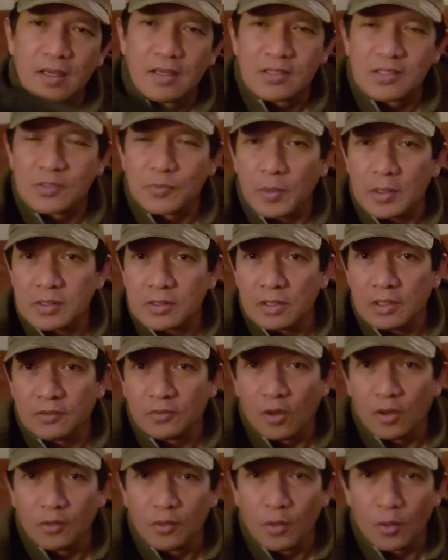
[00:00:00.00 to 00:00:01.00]
especially
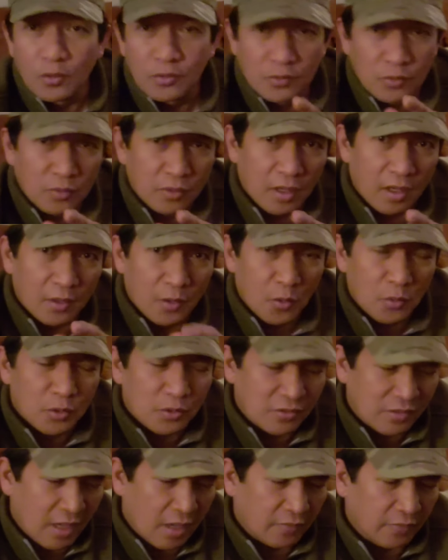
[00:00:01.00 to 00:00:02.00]
to all those new gun
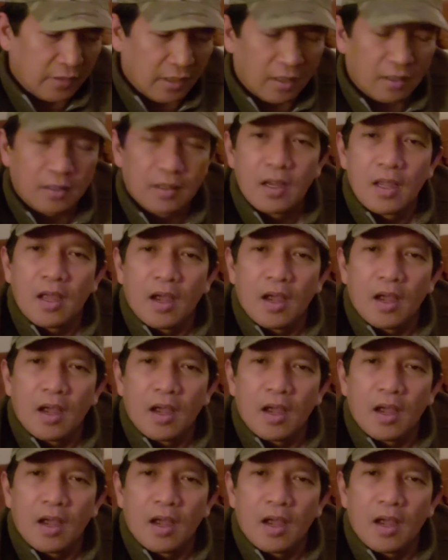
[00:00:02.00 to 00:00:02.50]
owners out there.